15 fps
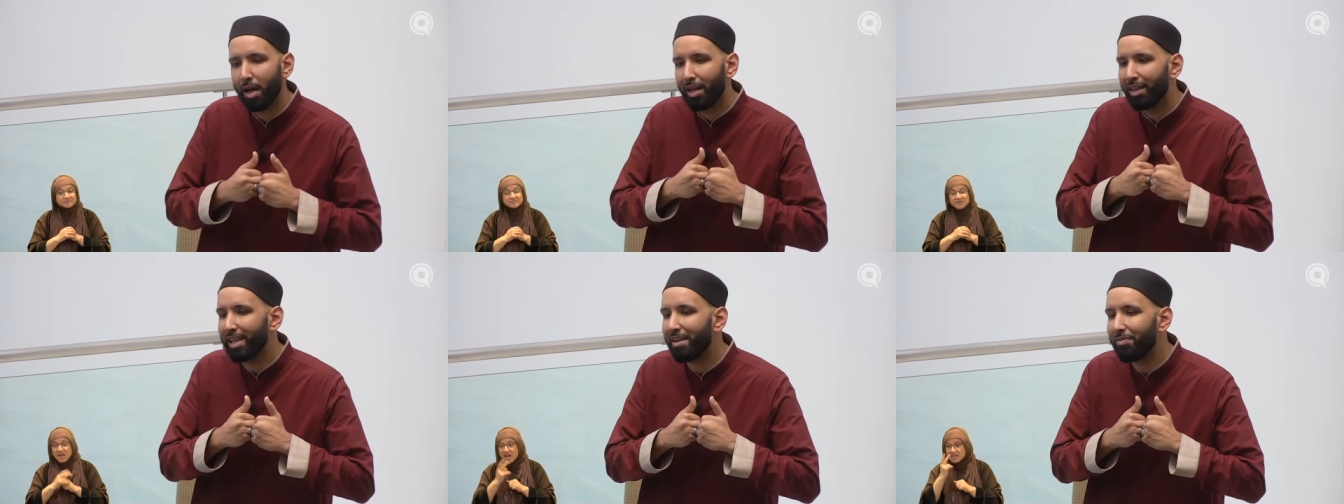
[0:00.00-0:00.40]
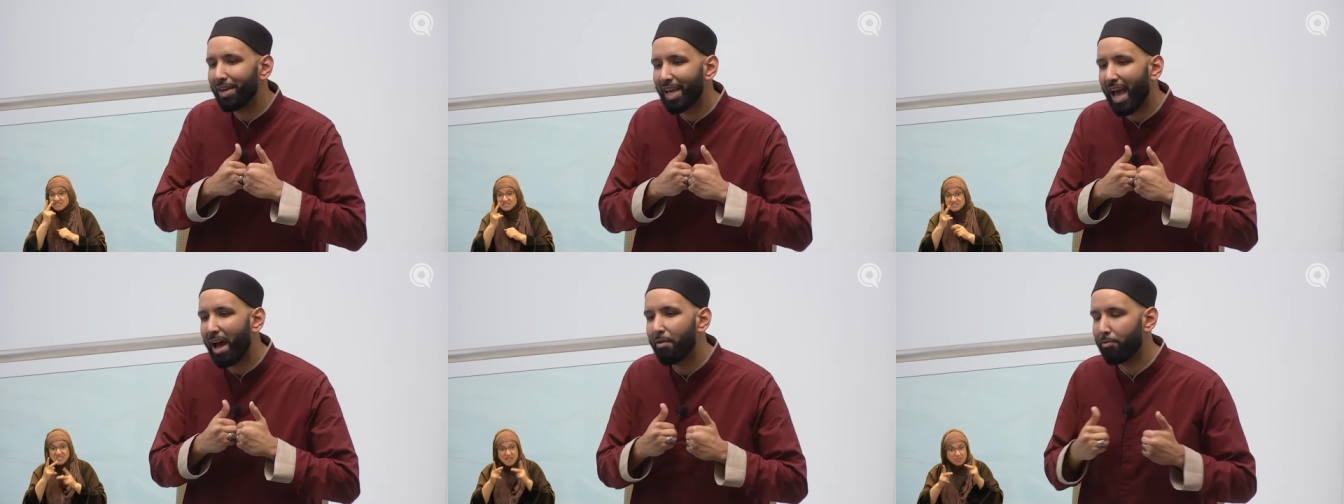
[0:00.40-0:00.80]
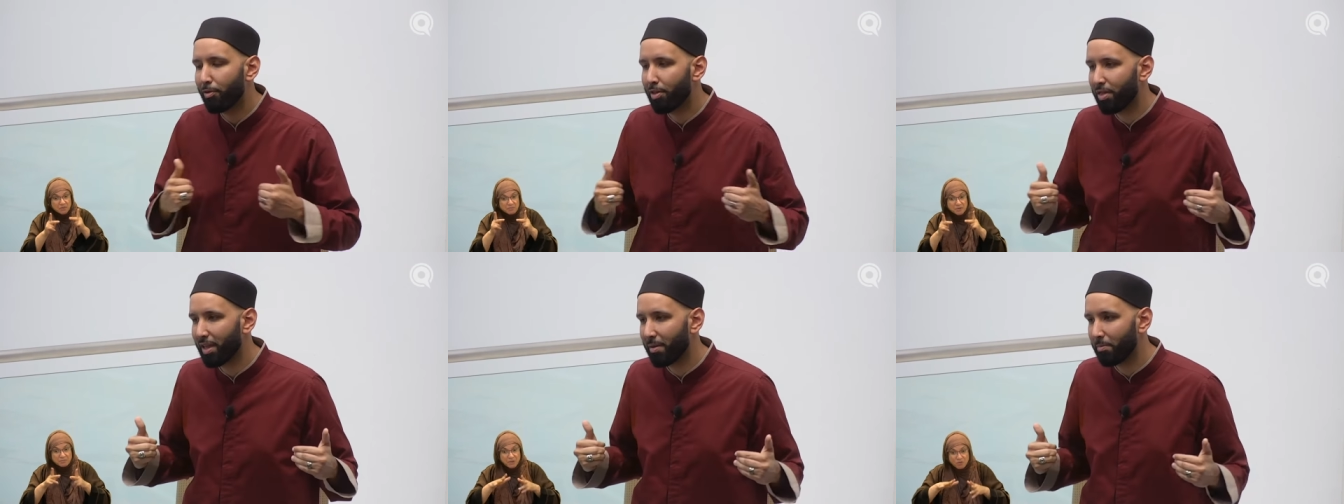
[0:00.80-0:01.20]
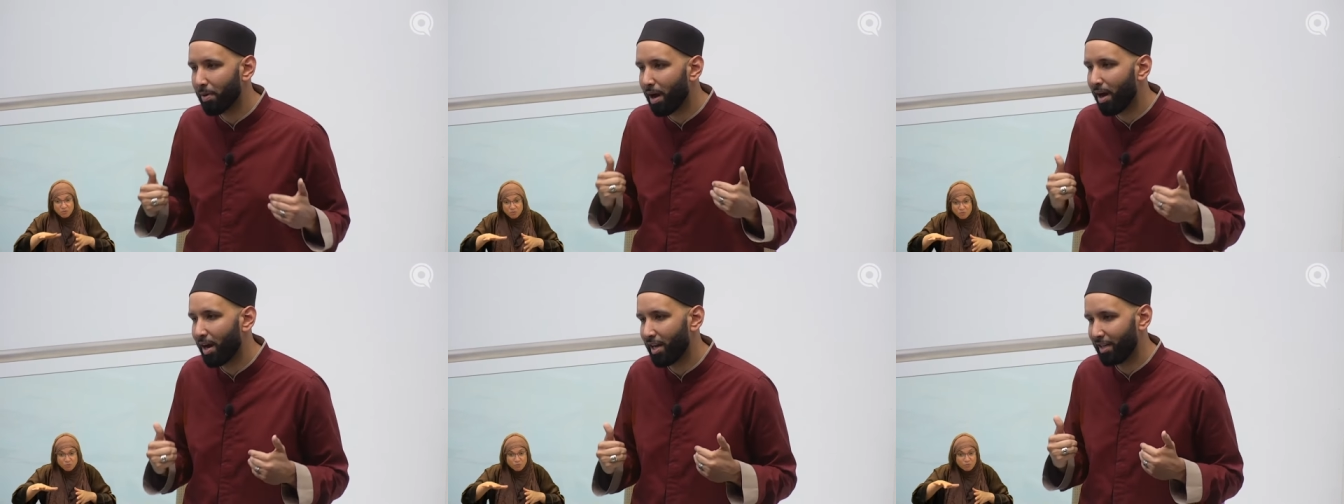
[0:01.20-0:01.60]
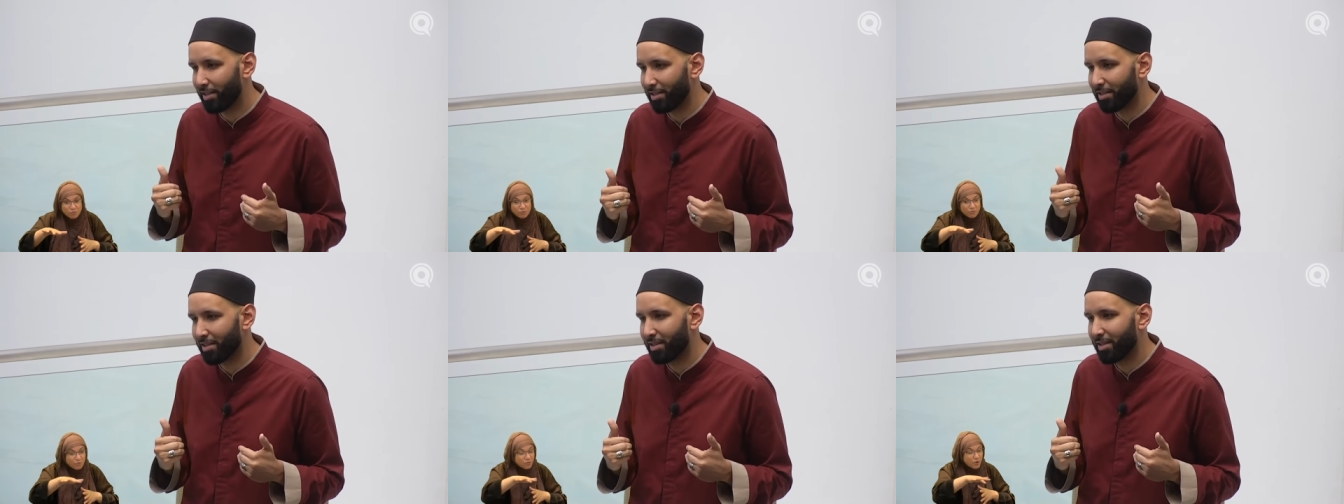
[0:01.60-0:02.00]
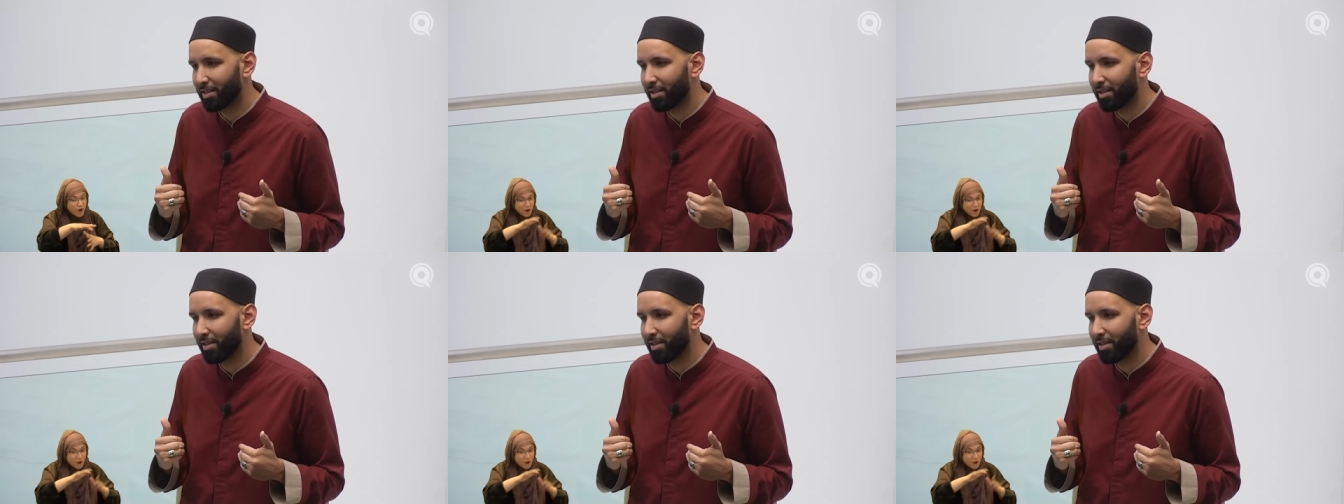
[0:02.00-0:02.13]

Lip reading: leaving everything behind,